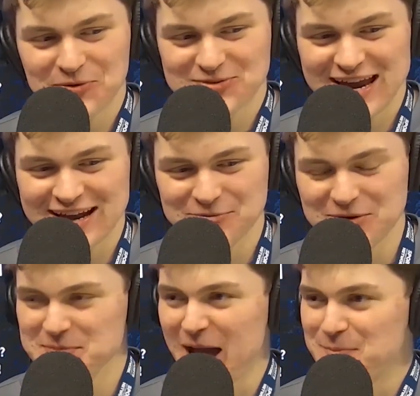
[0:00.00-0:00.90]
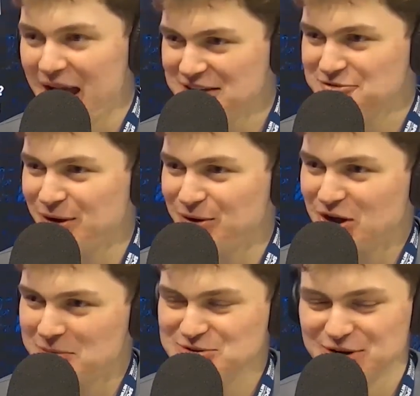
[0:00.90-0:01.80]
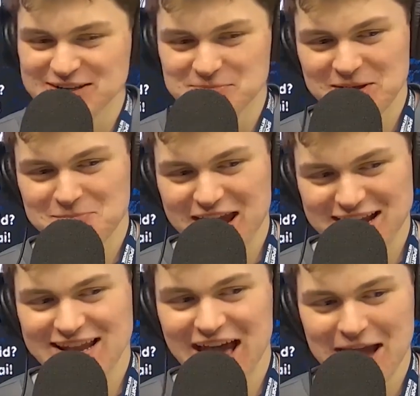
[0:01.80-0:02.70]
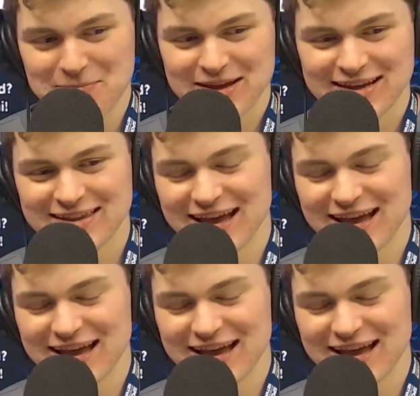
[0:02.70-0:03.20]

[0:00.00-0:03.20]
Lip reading: We've seen it with Pat McAfee on commentary. He's a big media name.